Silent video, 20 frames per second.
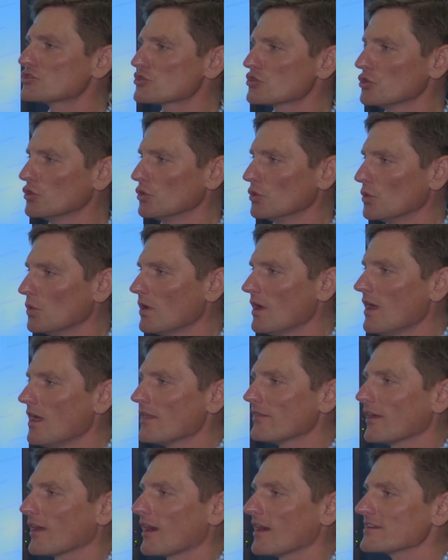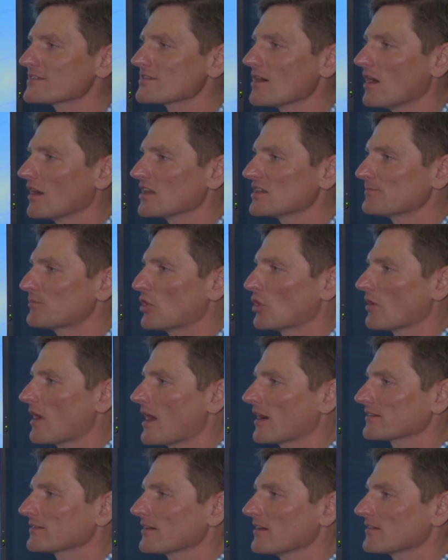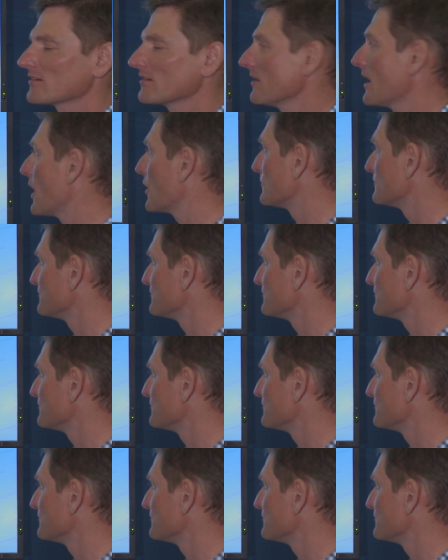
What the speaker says: to that ISONAS Pure Access Cloud.